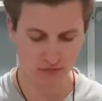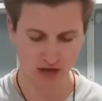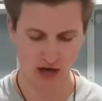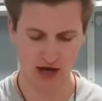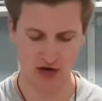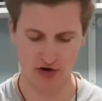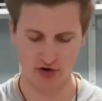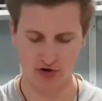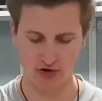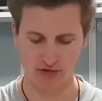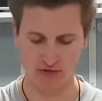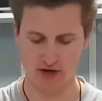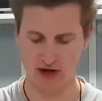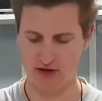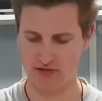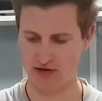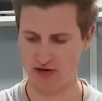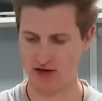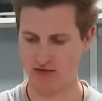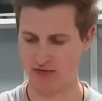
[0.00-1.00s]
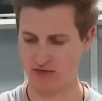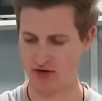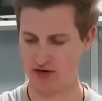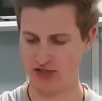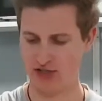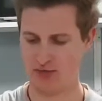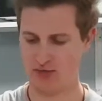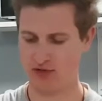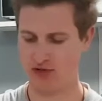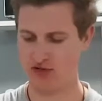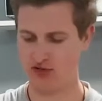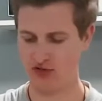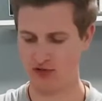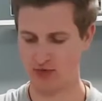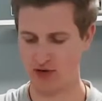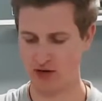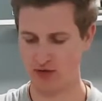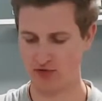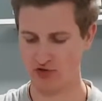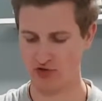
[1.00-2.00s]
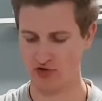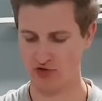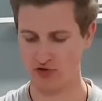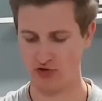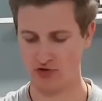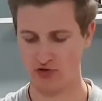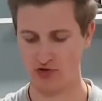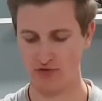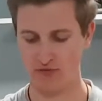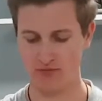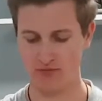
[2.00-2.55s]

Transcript: I don't know if I have enough recipes to be able to cook.